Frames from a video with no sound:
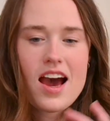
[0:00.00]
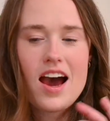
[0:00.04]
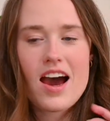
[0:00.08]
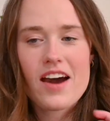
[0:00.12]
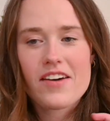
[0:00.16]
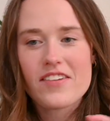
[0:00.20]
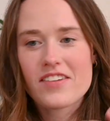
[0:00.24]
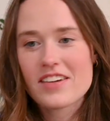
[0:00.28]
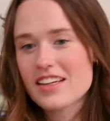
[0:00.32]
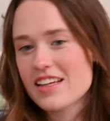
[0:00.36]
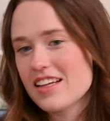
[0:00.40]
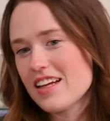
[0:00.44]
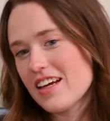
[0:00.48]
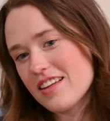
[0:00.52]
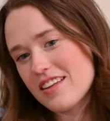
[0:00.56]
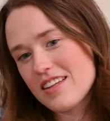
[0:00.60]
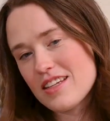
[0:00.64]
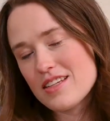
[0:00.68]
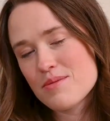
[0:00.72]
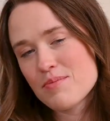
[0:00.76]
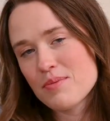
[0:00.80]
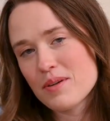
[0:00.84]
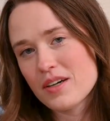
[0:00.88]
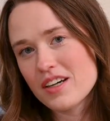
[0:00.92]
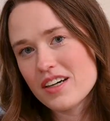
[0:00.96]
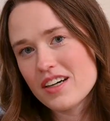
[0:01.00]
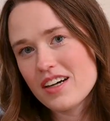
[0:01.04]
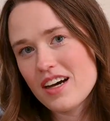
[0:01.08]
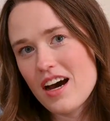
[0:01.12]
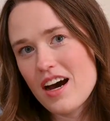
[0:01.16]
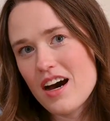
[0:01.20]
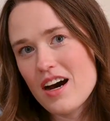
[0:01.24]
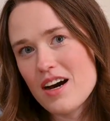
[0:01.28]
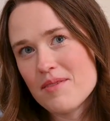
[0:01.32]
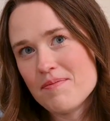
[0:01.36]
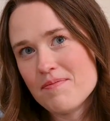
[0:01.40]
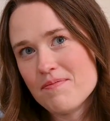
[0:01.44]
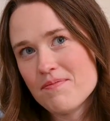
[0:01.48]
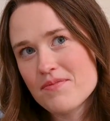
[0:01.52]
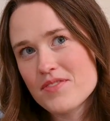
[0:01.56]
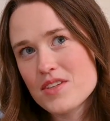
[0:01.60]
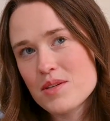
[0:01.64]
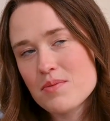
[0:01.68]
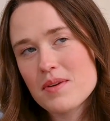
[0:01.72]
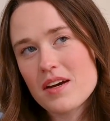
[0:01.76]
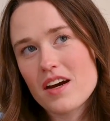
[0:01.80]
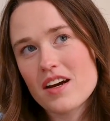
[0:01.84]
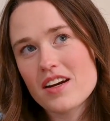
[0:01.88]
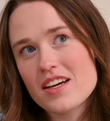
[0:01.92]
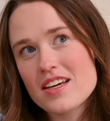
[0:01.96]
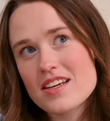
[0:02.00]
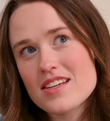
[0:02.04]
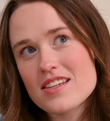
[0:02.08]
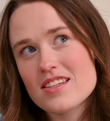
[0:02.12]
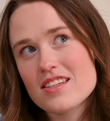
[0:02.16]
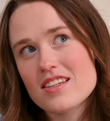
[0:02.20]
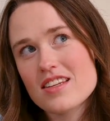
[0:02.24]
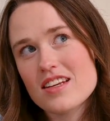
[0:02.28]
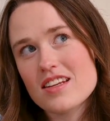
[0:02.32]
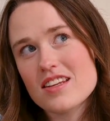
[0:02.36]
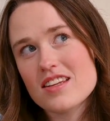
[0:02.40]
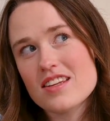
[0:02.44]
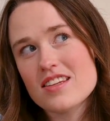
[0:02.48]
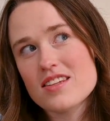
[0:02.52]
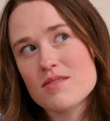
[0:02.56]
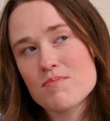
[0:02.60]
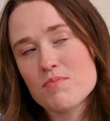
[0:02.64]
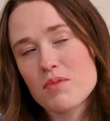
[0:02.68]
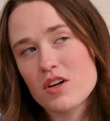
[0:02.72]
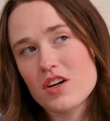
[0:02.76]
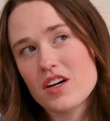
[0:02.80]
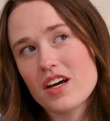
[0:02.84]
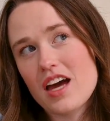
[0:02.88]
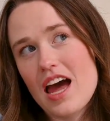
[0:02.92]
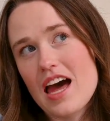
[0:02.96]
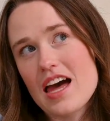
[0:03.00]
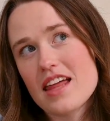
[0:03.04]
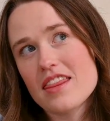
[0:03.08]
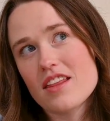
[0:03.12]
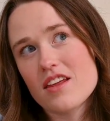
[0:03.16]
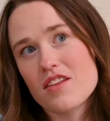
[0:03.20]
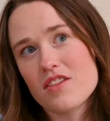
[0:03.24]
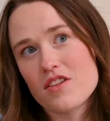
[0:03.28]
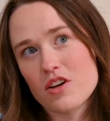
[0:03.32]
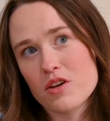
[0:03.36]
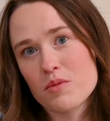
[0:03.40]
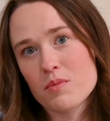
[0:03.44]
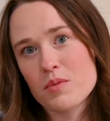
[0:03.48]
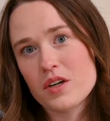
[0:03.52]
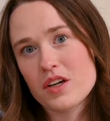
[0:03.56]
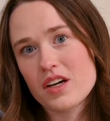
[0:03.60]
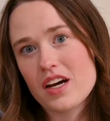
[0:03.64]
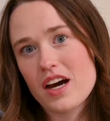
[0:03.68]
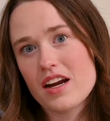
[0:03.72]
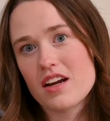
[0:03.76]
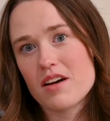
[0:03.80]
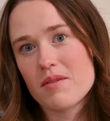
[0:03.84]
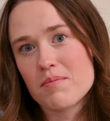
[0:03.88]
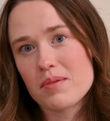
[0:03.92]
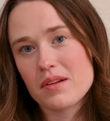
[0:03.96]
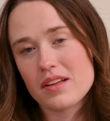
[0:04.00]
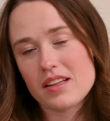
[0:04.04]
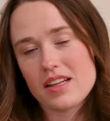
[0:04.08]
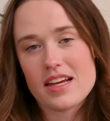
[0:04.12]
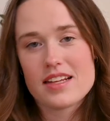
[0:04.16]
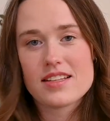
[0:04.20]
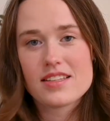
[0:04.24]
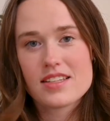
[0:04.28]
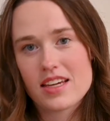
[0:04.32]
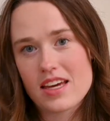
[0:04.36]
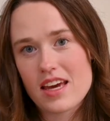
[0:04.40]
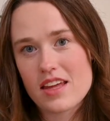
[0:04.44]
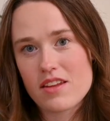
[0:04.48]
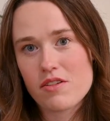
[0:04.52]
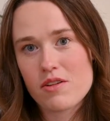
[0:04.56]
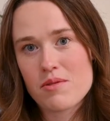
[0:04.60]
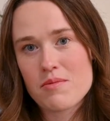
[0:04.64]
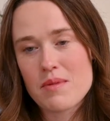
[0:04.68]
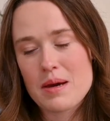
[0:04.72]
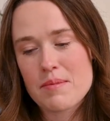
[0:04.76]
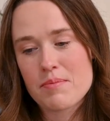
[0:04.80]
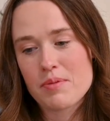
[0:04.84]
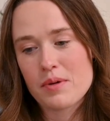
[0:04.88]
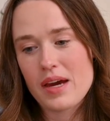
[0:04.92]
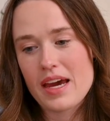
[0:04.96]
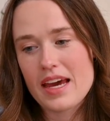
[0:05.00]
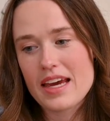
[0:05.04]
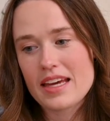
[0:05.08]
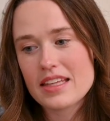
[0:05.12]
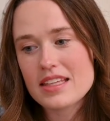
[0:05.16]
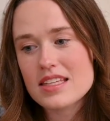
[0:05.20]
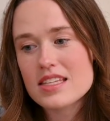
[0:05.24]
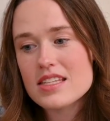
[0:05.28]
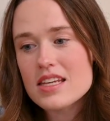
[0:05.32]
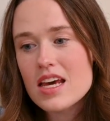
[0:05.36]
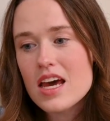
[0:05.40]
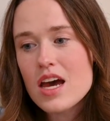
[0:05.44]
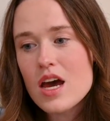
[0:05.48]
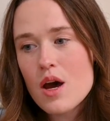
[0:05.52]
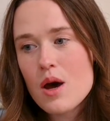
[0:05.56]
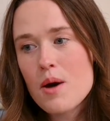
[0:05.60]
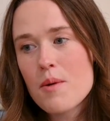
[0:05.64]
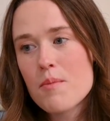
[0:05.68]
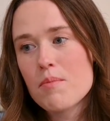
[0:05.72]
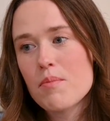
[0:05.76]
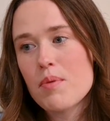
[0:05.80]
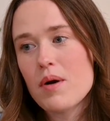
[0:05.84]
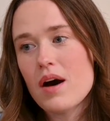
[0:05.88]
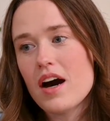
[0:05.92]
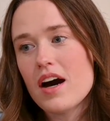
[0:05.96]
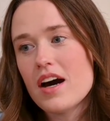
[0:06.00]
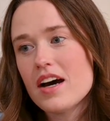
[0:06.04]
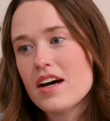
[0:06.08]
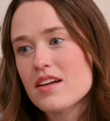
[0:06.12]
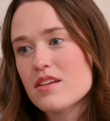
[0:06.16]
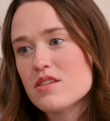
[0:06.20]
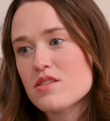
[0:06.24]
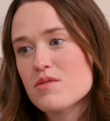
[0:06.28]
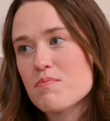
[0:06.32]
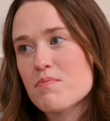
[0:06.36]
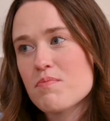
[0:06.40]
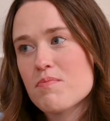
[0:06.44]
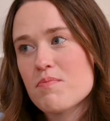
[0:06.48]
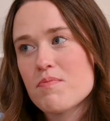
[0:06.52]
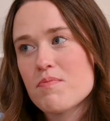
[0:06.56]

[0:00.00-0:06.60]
I really like this book. To be honest, this book and the third book kind of blend together in my brains, but